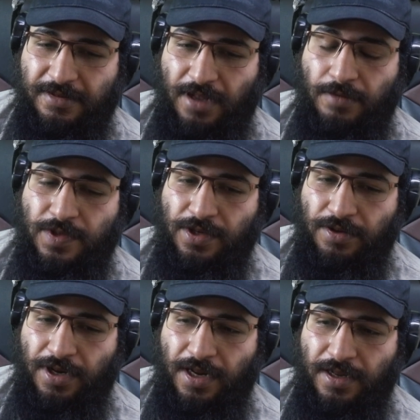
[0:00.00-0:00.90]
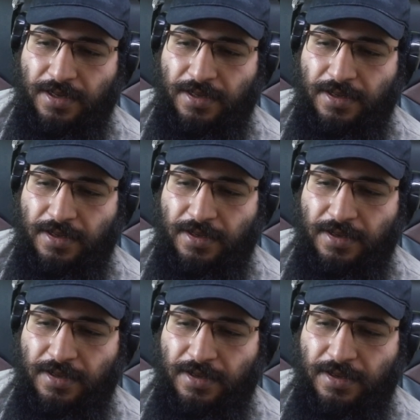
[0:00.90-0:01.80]
Tom Segura.
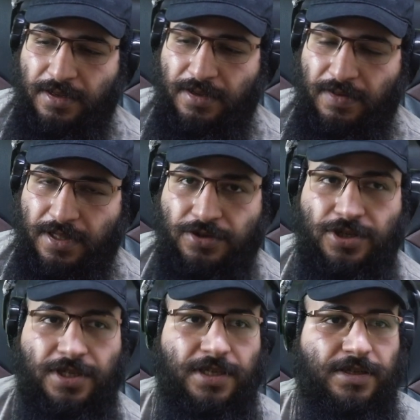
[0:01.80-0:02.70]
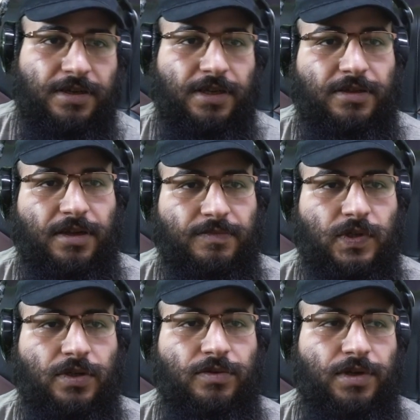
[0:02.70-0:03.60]
What a genius. Okay, Tom
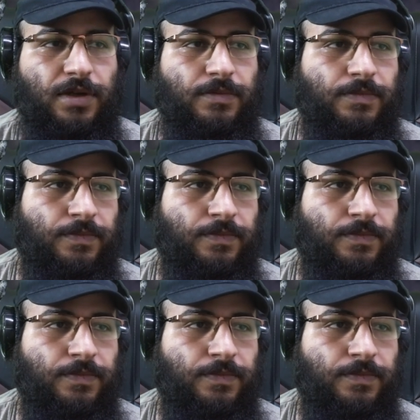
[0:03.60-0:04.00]
Segura.